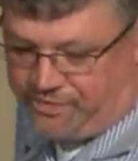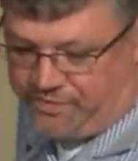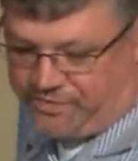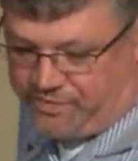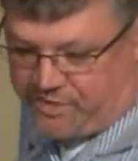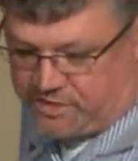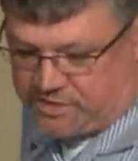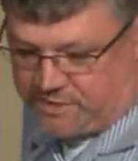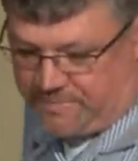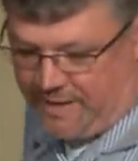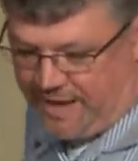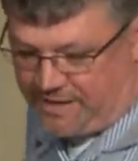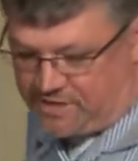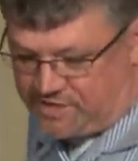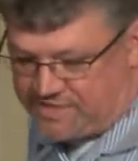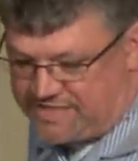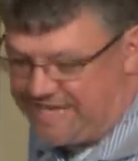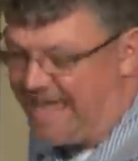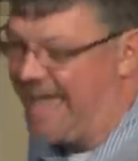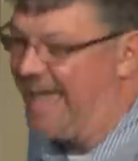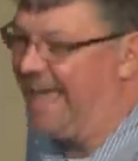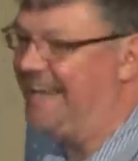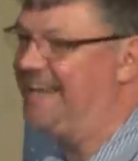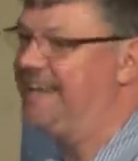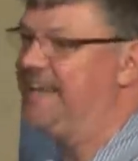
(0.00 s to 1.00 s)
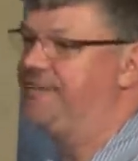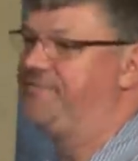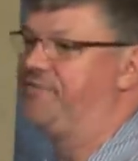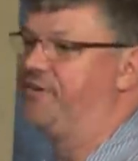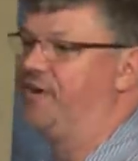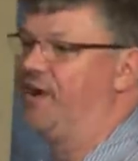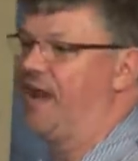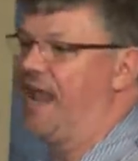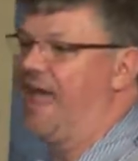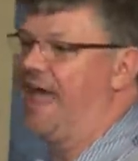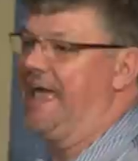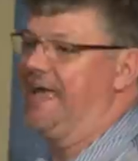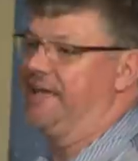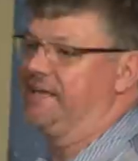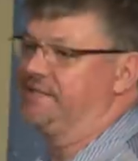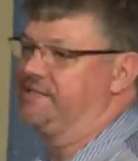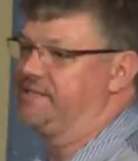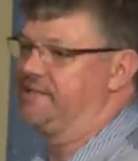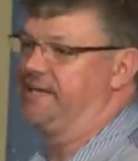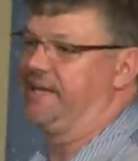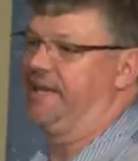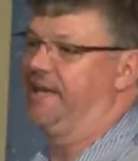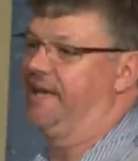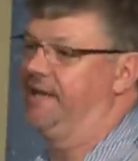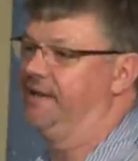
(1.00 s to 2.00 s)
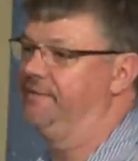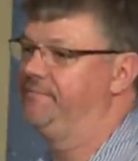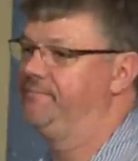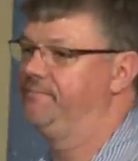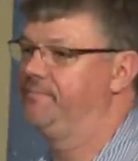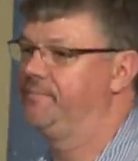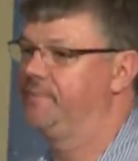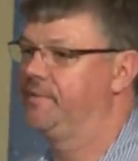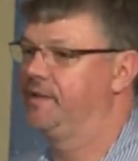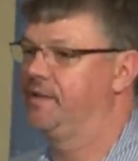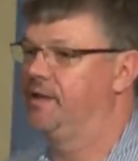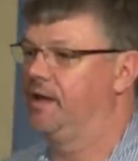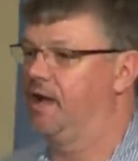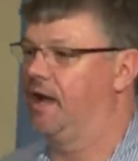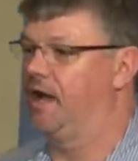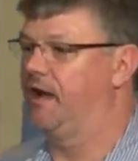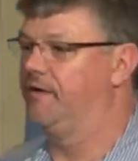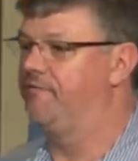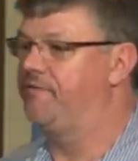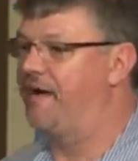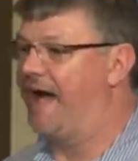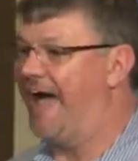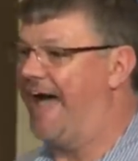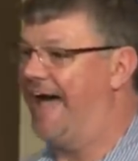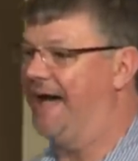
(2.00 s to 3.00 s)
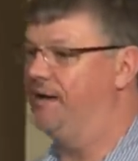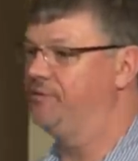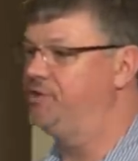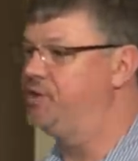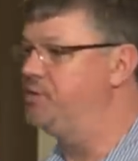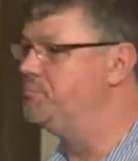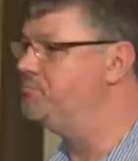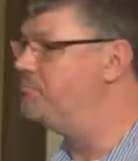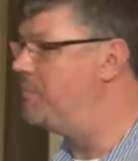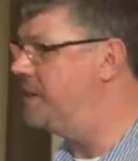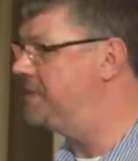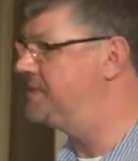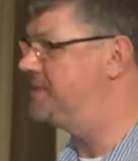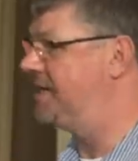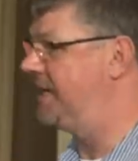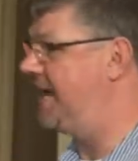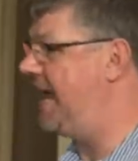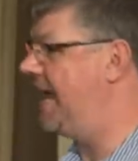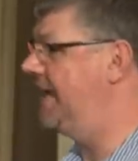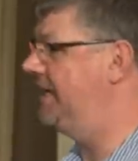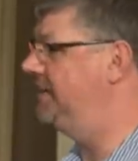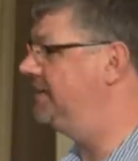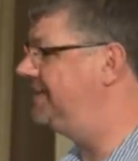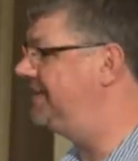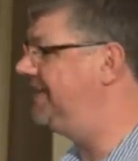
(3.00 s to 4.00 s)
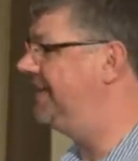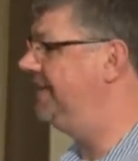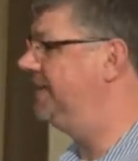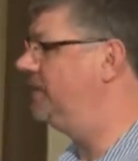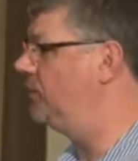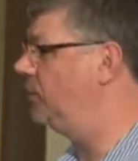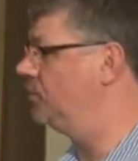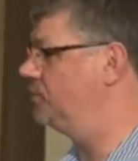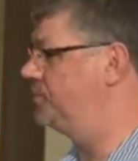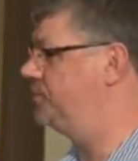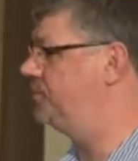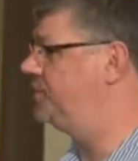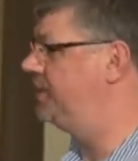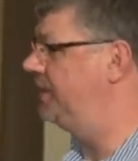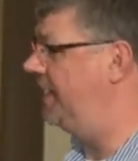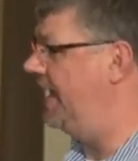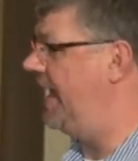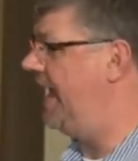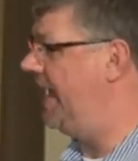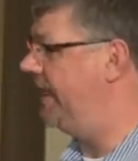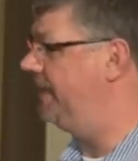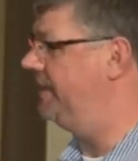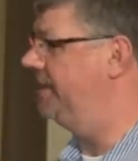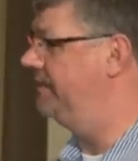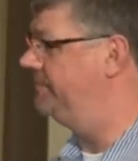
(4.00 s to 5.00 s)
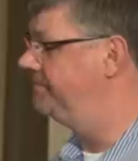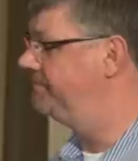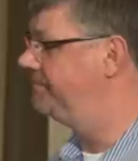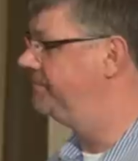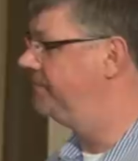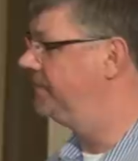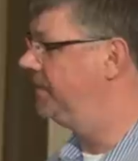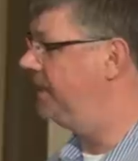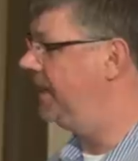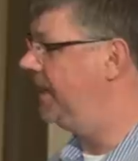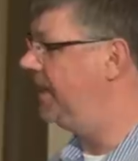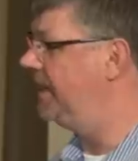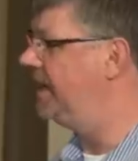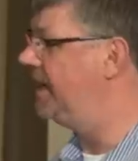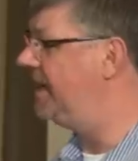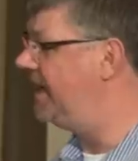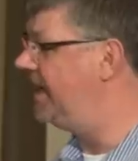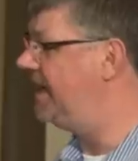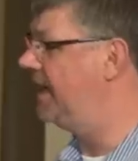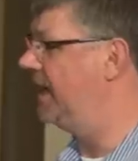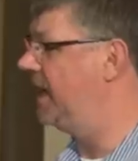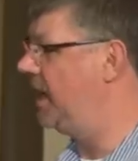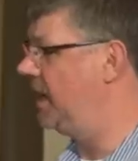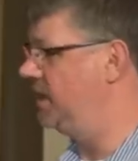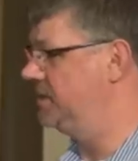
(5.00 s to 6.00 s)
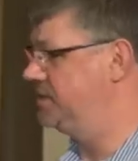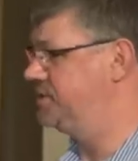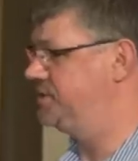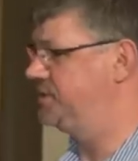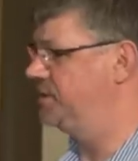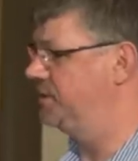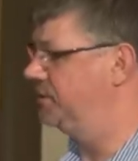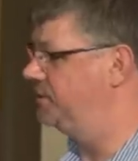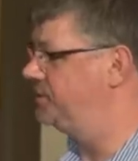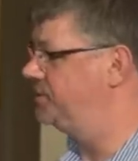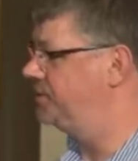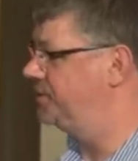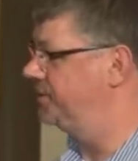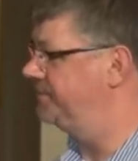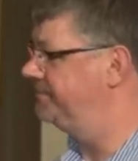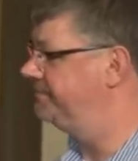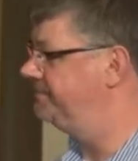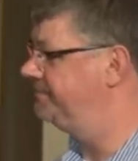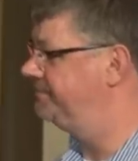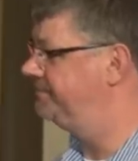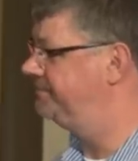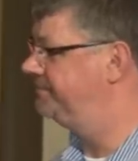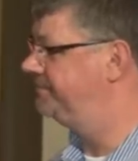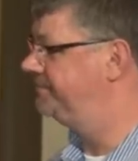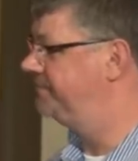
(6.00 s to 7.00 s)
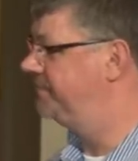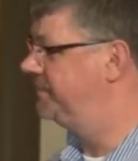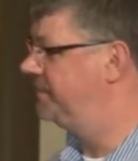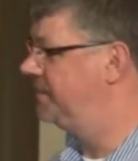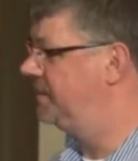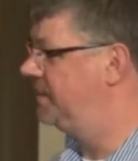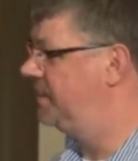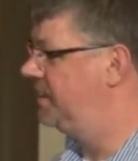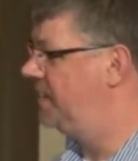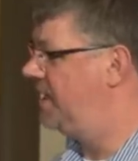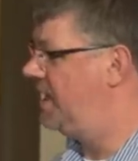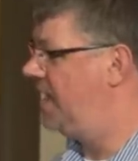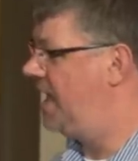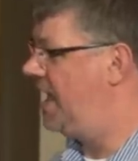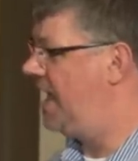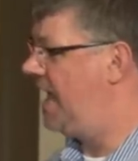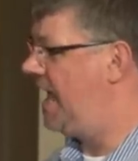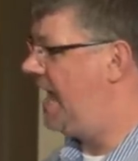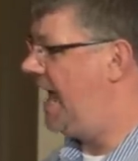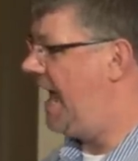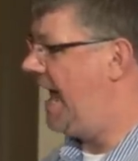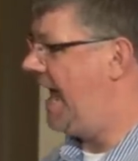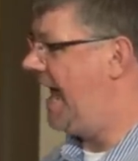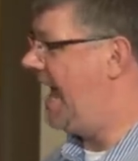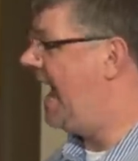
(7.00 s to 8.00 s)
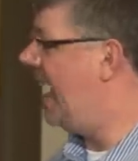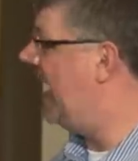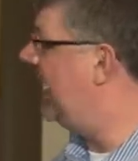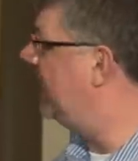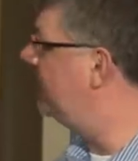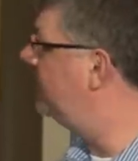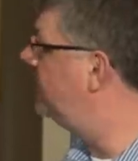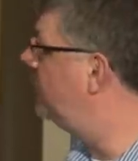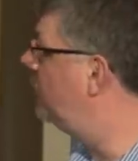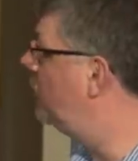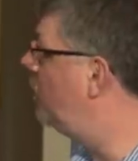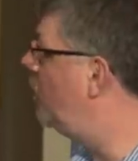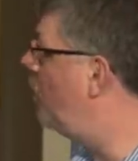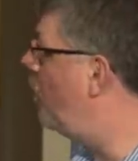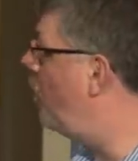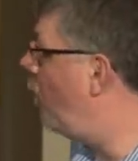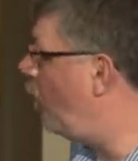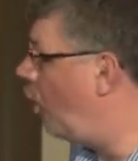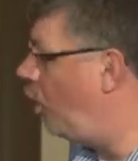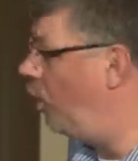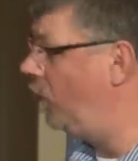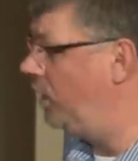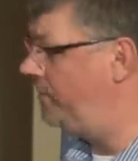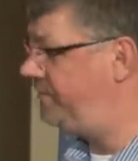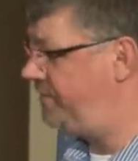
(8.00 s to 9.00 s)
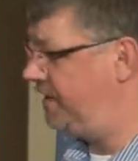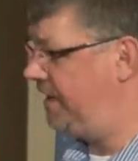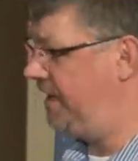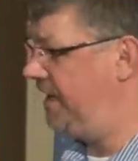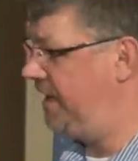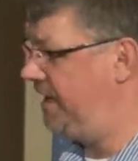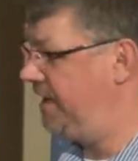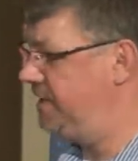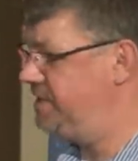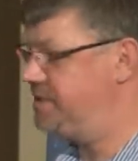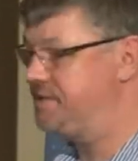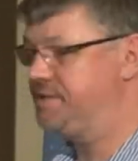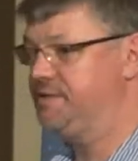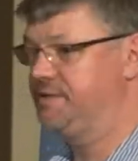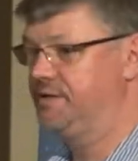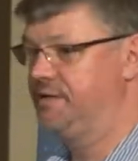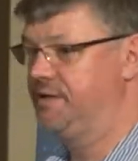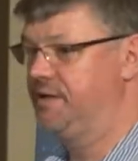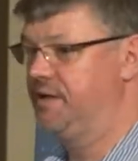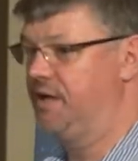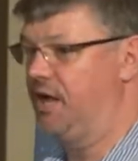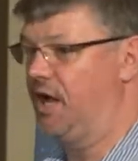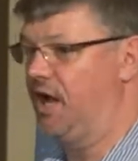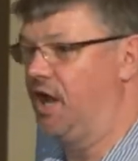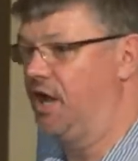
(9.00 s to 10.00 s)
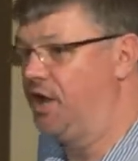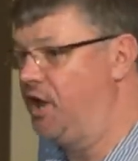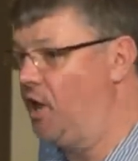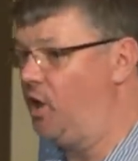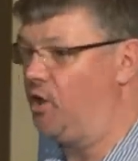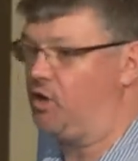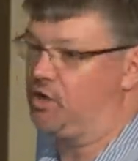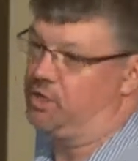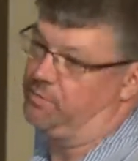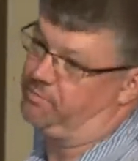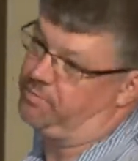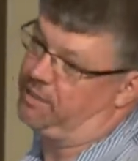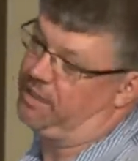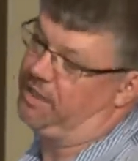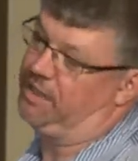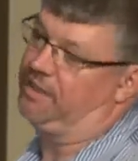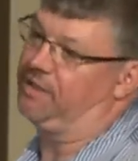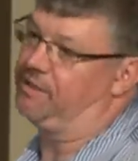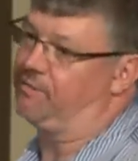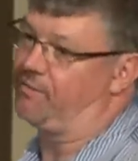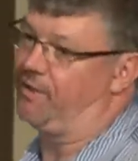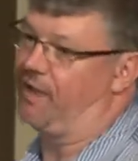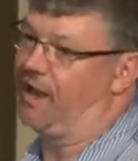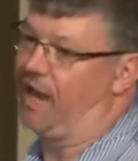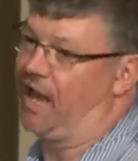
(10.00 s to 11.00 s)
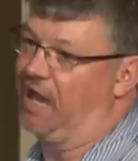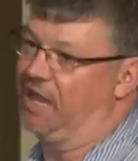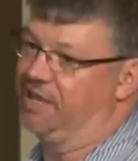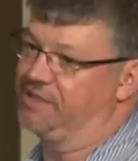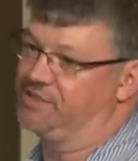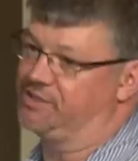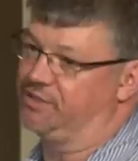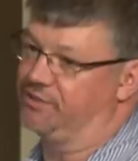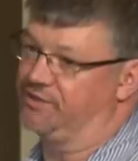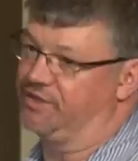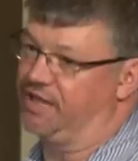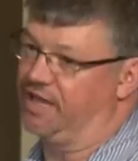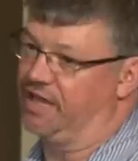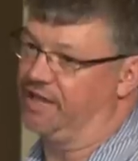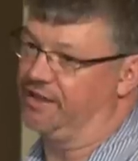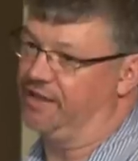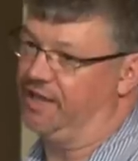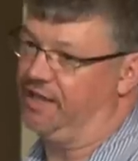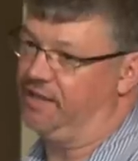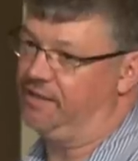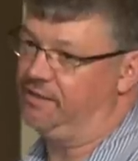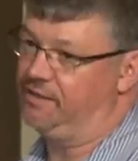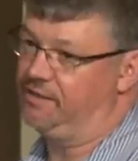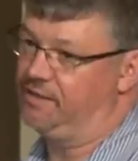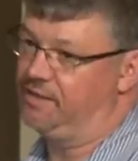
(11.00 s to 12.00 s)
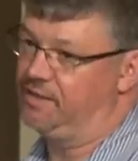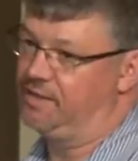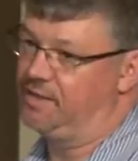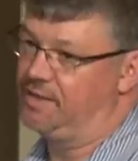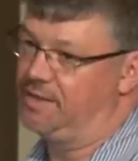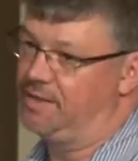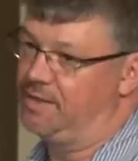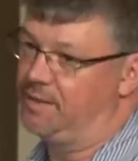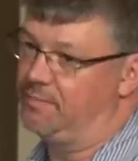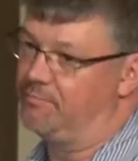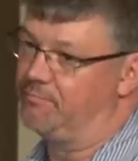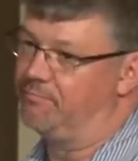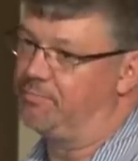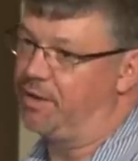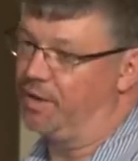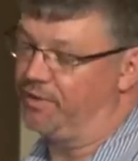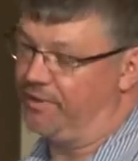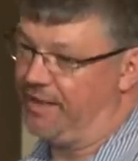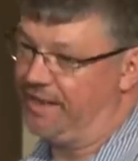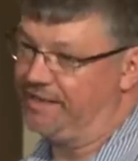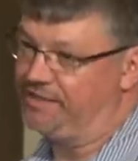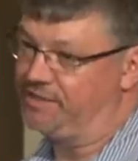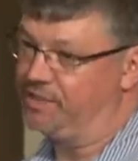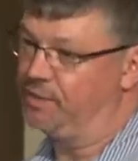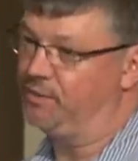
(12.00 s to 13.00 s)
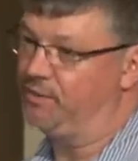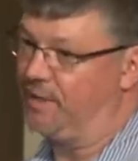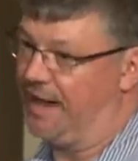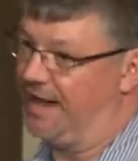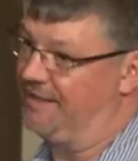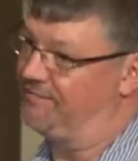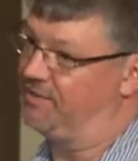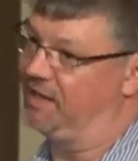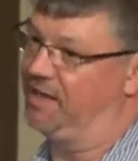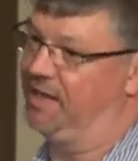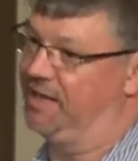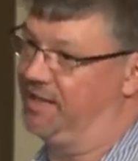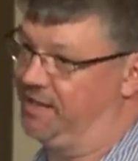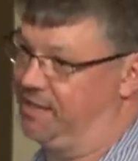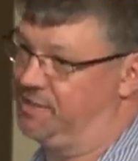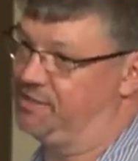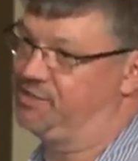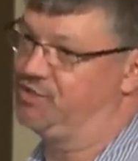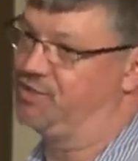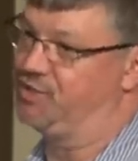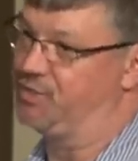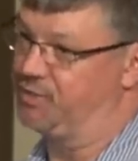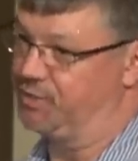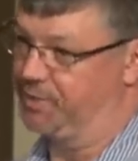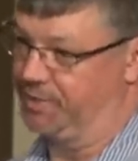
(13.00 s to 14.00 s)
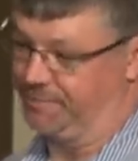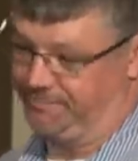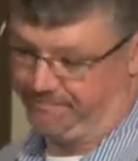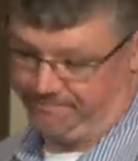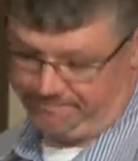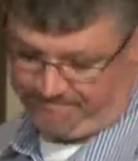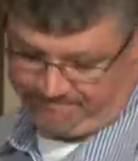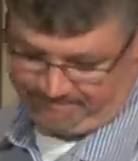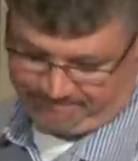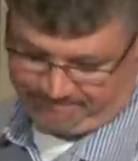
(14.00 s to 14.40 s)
There's about ten different layers here of how you mitigate DDoS today in an inline solution. And all of these are not completely reliant on the other, but they do have a link to them.